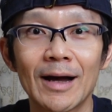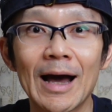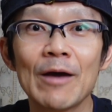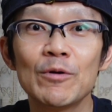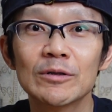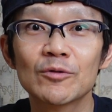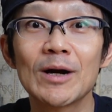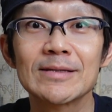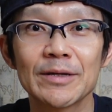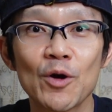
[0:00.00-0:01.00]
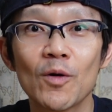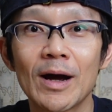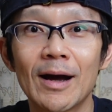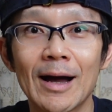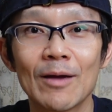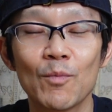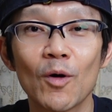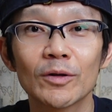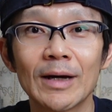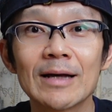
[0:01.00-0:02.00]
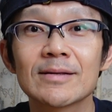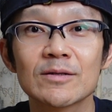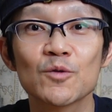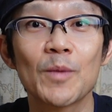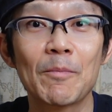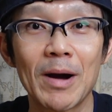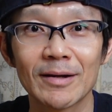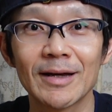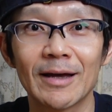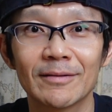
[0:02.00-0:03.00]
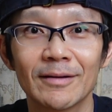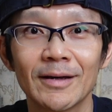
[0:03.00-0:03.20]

I will try the Yokan I bought at the supermarket.